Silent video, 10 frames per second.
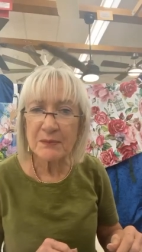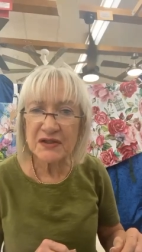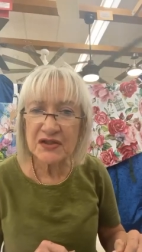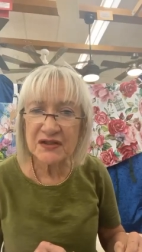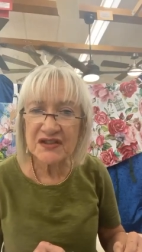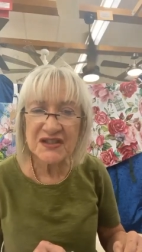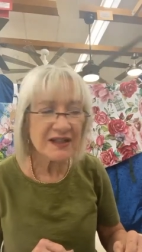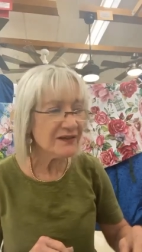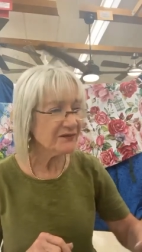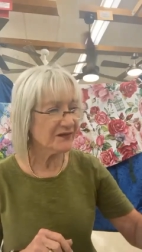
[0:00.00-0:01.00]
Hi,
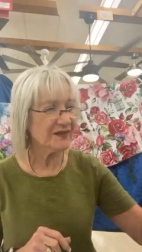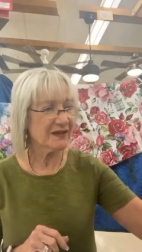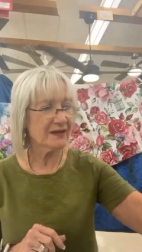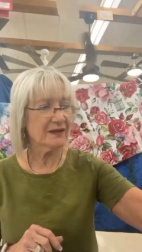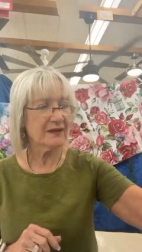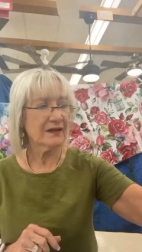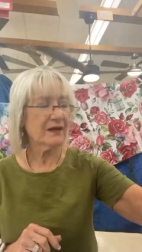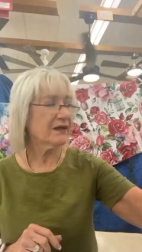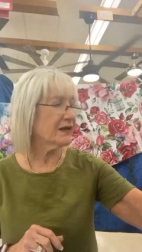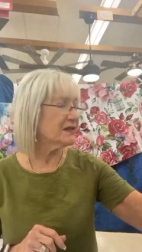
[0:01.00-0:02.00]
Patricia.
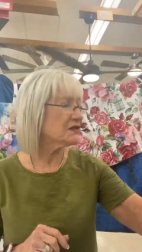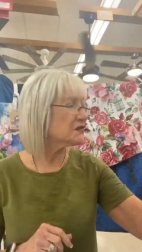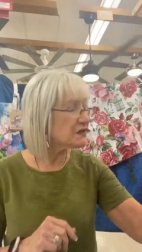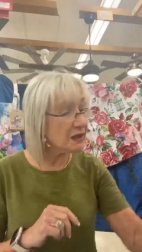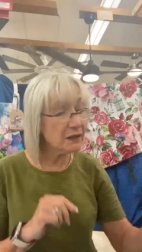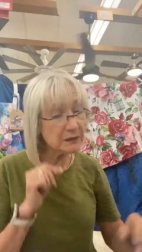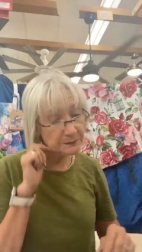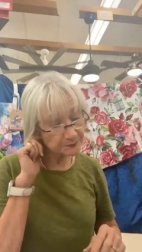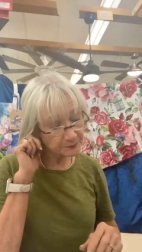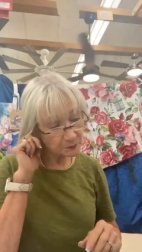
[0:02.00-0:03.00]
All right, so